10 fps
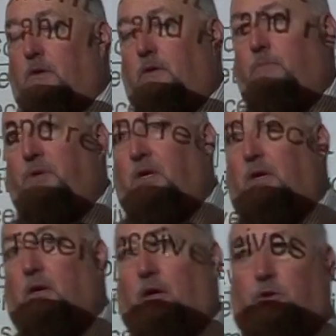could
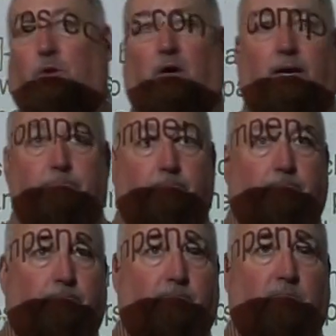be a crime
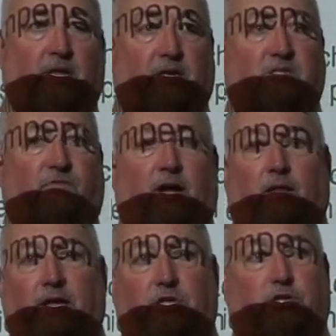that is
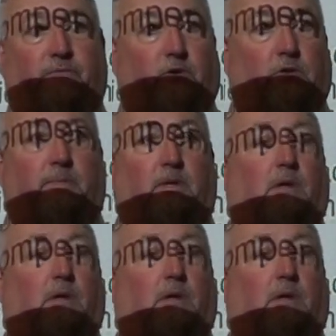violation of criminal